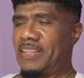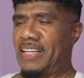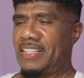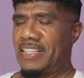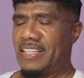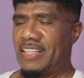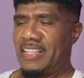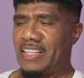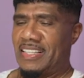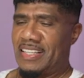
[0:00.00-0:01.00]

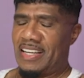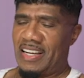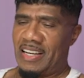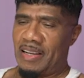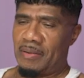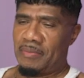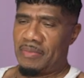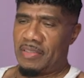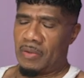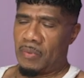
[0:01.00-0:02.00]
but um,
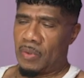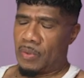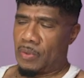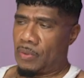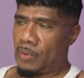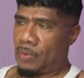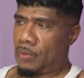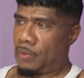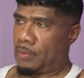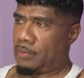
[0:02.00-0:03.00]
they were
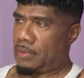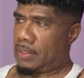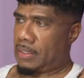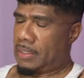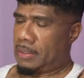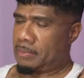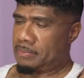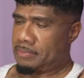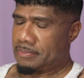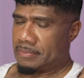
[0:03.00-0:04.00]
called, um,